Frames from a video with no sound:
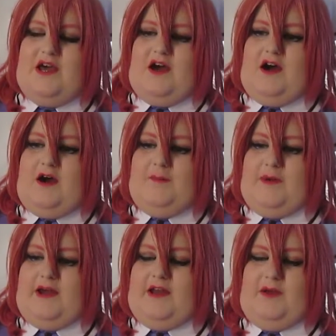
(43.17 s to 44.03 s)
Um,
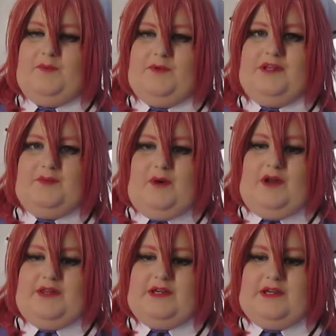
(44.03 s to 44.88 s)
and I really
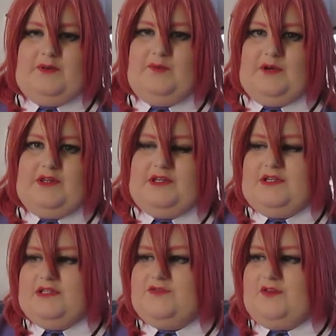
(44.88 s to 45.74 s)
wanted to get one of
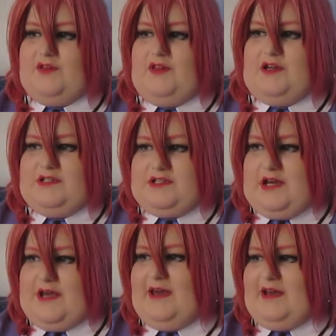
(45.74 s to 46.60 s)
these for a long
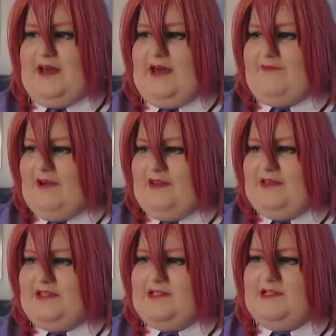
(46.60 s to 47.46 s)
time. And I
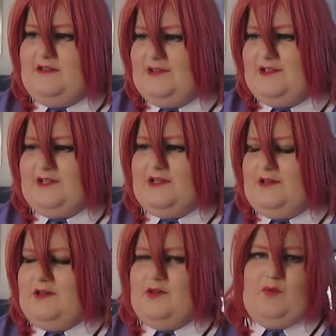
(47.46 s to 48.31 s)
finally sealed the
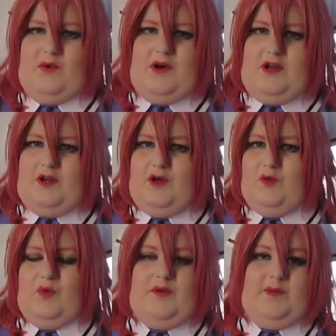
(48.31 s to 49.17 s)
deal when
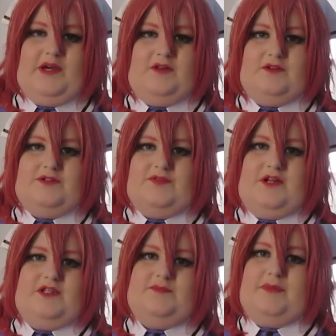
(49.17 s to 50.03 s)
one of my close
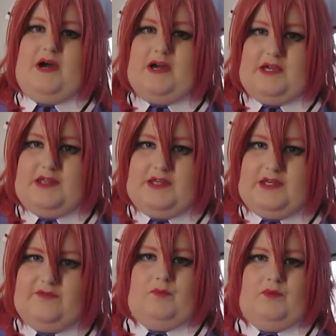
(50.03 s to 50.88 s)
friends,
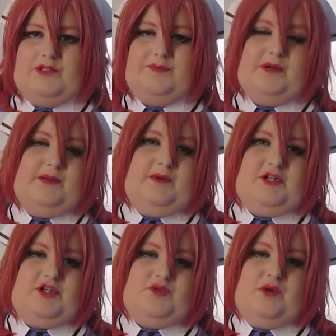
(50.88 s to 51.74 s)
PockyThief, was pretty
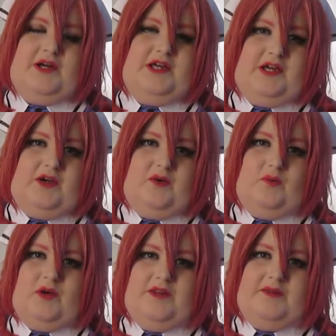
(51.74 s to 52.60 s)
much running
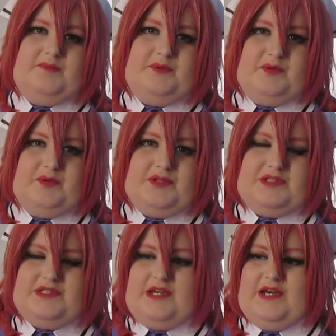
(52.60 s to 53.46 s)
one of the
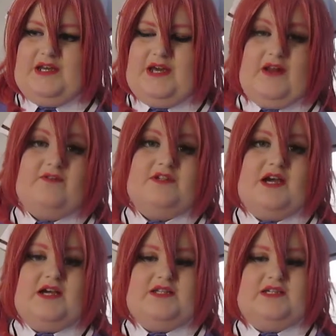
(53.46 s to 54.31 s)
booths and
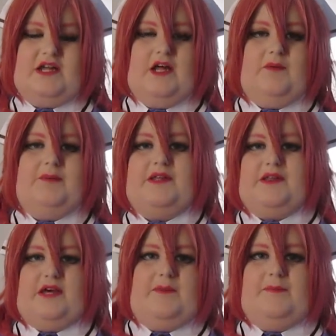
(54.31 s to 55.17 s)
advertising and helping
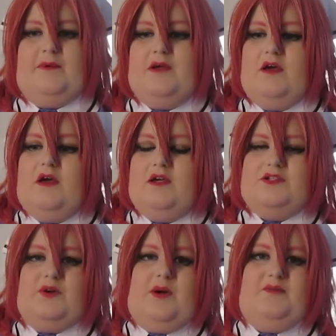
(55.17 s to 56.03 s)
them.
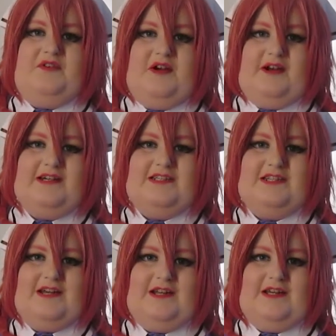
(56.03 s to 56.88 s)
So I'm very
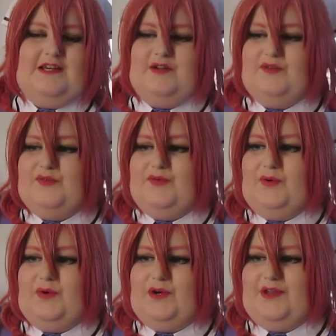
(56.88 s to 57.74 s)
excited
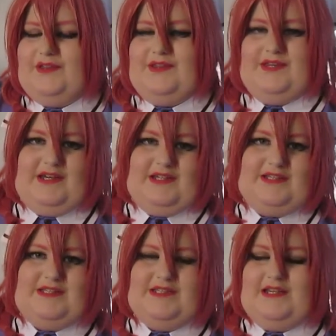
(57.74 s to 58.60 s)
for
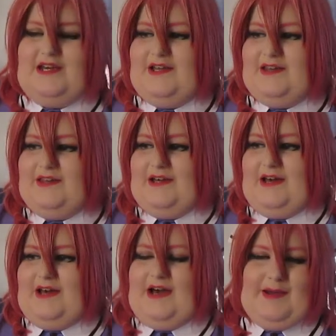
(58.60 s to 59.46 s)
this.
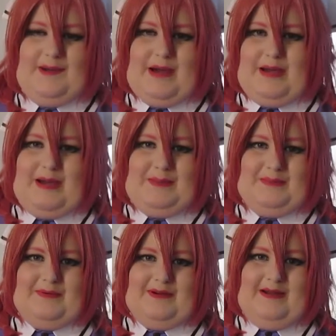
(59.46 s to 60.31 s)
I, I,
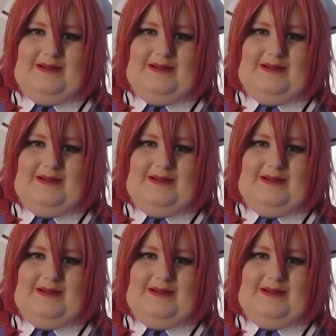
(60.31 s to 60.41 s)
I'm...